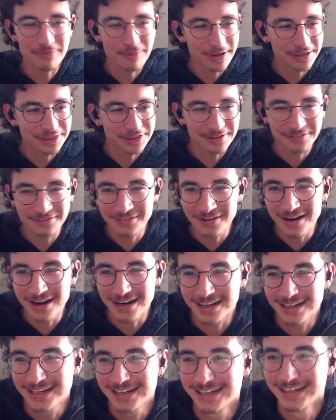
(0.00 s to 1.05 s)
what the
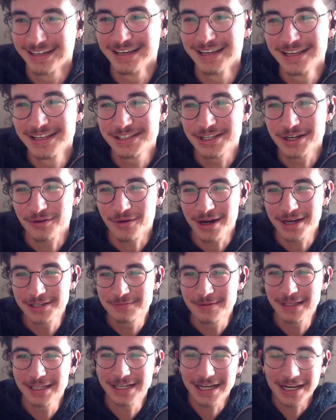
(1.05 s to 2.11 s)
fuck? So I
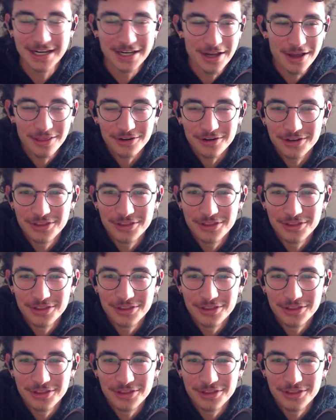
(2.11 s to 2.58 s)
spent like another